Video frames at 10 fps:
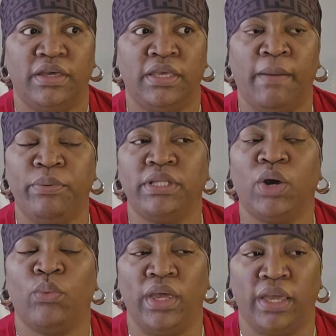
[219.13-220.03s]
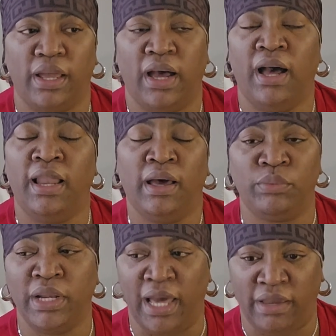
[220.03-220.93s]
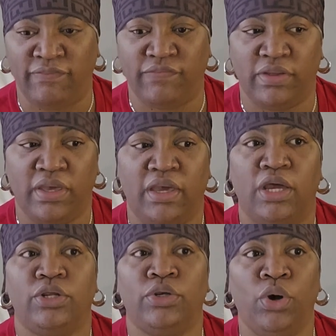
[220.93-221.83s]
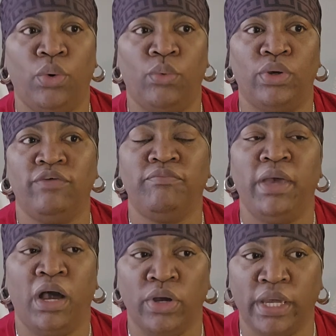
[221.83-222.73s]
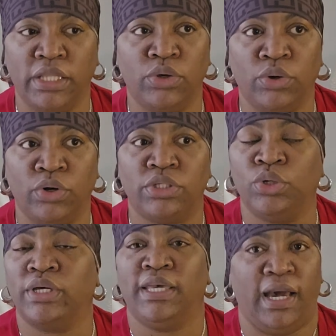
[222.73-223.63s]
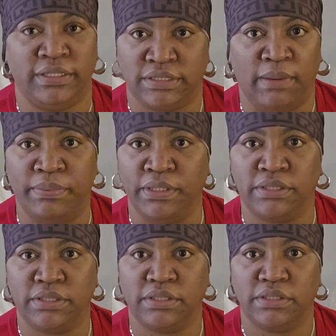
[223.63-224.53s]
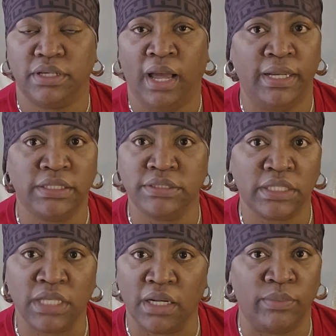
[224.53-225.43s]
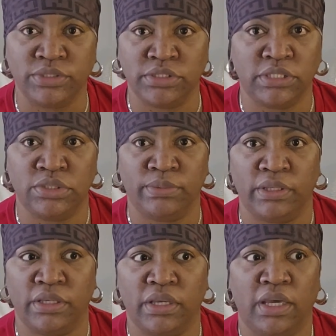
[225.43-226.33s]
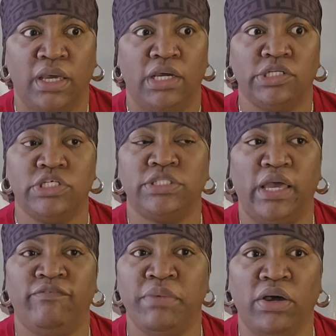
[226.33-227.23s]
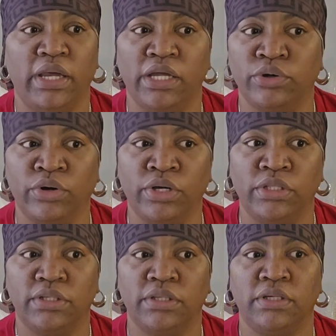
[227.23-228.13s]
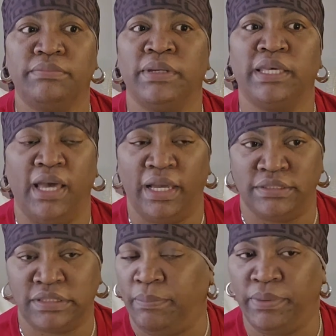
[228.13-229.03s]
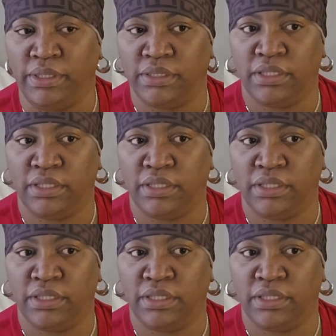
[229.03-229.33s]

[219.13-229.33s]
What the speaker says: You protect we all of we life. No, if me I go get hurt, you can't stop it. And that is exactly what she said to me. She said, if me I go get hurt, me can't stop it.